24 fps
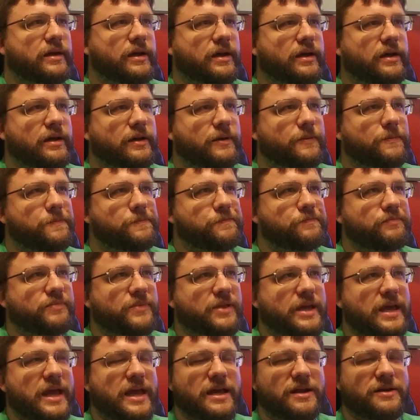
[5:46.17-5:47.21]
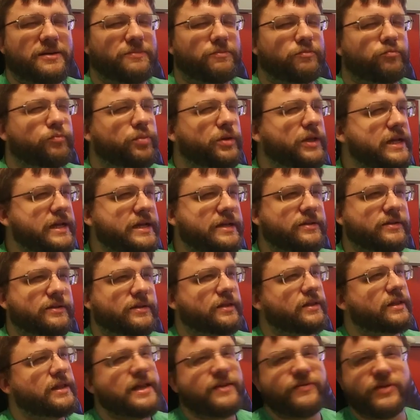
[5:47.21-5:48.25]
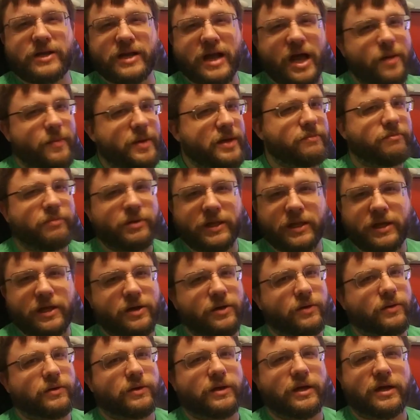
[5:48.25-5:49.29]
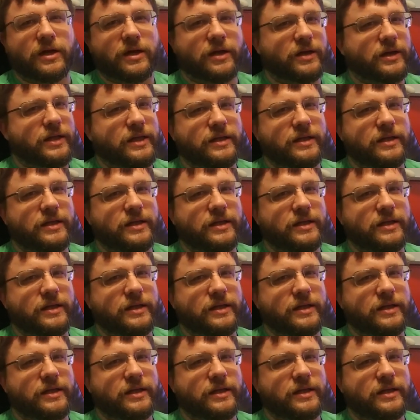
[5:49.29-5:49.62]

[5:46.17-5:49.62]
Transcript: Um, and please leave a comment below uh,